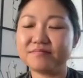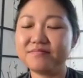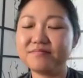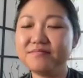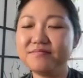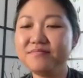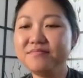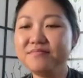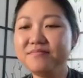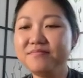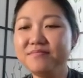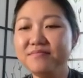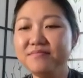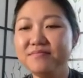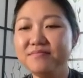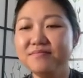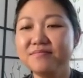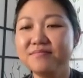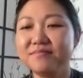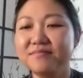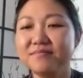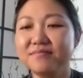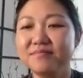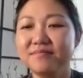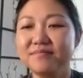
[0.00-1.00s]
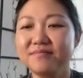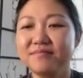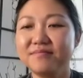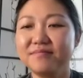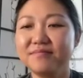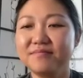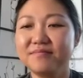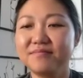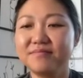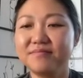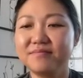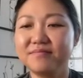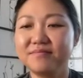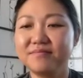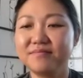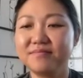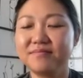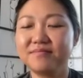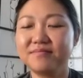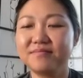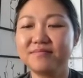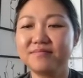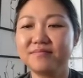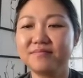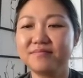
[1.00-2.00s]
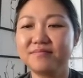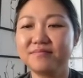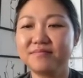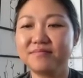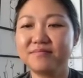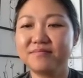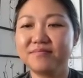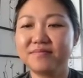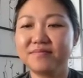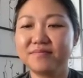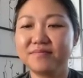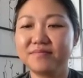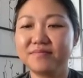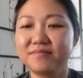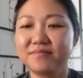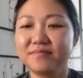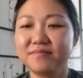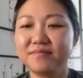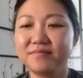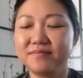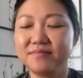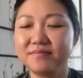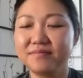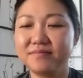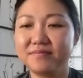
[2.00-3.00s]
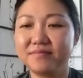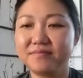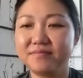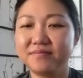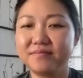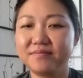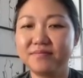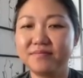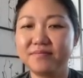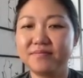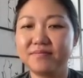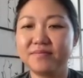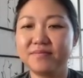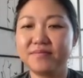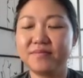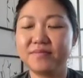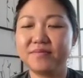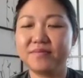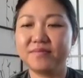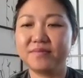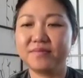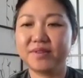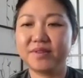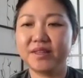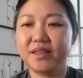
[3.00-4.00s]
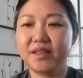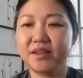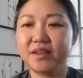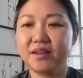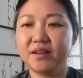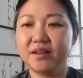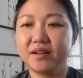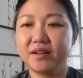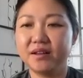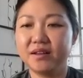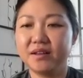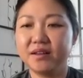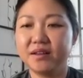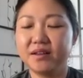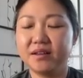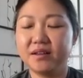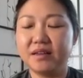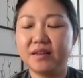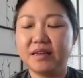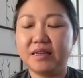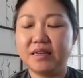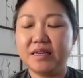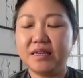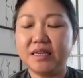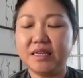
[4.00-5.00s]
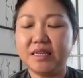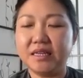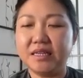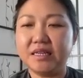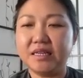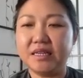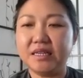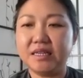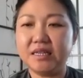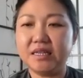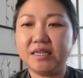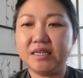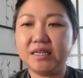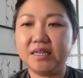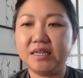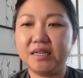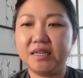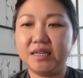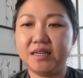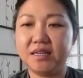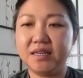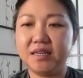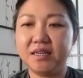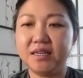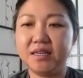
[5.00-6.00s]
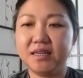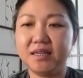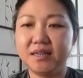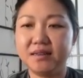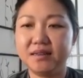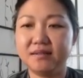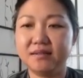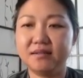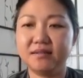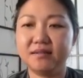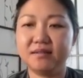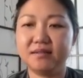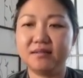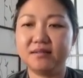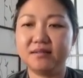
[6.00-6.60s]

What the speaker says: (silent)